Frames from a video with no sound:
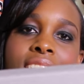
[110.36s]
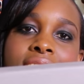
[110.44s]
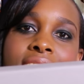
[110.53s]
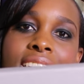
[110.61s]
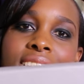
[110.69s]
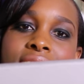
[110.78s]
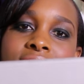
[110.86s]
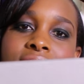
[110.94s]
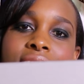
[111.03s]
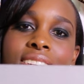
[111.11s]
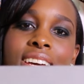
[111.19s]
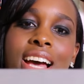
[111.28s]
And
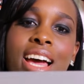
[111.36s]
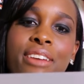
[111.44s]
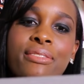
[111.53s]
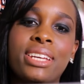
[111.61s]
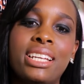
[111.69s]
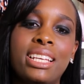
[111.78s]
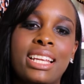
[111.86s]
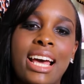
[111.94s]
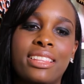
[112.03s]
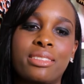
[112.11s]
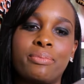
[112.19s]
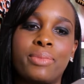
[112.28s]
I really
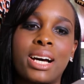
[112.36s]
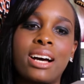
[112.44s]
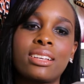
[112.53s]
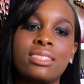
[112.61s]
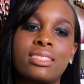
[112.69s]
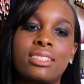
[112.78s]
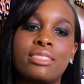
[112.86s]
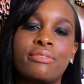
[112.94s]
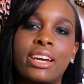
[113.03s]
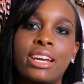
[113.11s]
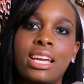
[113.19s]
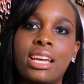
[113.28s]
like the box. It's
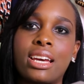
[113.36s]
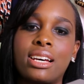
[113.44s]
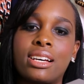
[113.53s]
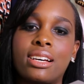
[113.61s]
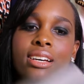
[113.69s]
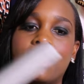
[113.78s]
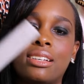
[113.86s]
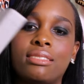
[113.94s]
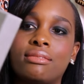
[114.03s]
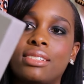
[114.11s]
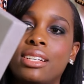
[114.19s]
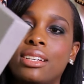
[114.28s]
very
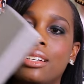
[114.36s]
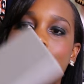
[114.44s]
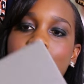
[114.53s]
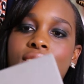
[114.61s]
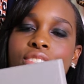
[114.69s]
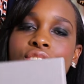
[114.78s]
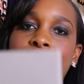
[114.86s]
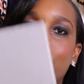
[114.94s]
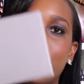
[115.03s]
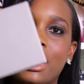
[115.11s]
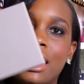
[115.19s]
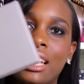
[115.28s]

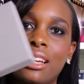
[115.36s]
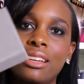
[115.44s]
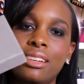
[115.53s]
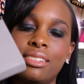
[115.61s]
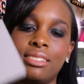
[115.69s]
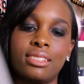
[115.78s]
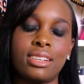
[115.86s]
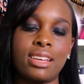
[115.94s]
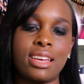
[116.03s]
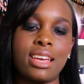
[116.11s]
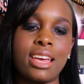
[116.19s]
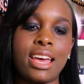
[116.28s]
sturdy.
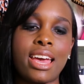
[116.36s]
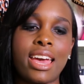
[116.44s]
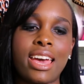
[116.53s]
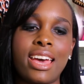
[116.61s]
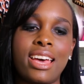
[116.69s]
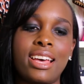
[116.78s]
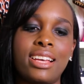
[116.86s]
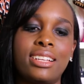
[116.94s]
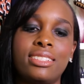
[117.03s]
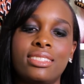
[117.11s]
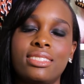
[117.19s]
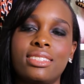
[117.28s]

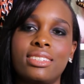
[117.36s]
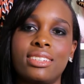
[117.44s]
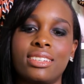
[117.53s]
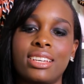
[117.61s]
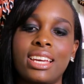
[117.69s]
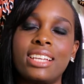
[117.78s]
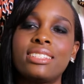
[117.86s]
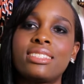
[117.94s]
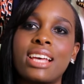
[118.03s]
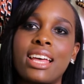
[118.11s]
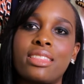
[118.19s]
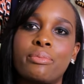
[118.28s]
And
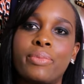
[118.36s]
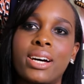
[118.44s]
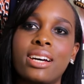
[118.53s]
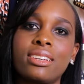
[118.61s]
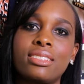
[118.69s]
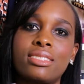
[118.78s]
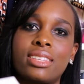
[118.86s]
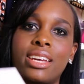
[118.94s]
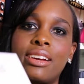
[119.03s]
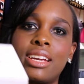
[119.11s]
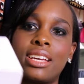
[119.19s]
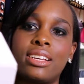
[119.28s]
inside the box,
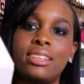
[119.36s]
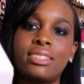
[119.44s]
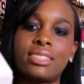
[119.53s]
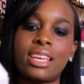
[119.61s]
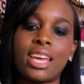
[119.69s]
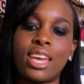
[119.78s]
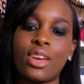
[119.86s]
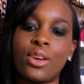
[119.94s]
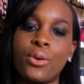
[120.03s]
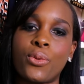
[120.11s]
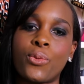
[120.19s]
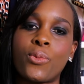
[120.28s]
there is a
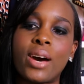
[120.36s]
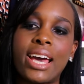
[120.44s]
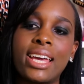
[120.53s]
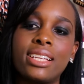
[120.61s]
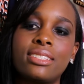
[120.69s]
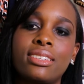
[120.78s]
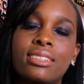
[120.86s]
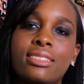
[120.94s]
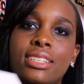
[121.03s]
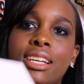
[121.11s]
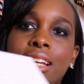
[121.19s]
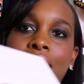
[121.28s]
white
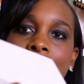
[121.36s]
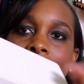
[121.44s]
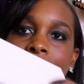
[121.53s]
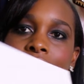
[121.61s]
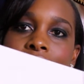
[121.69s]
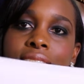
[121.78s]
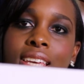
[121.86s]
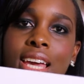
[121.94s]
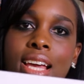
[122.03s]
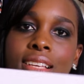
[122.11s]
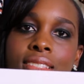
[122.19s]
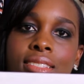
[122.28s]
sunglasses
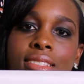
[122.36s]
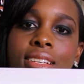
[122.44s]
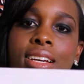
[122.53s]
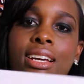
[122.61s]
case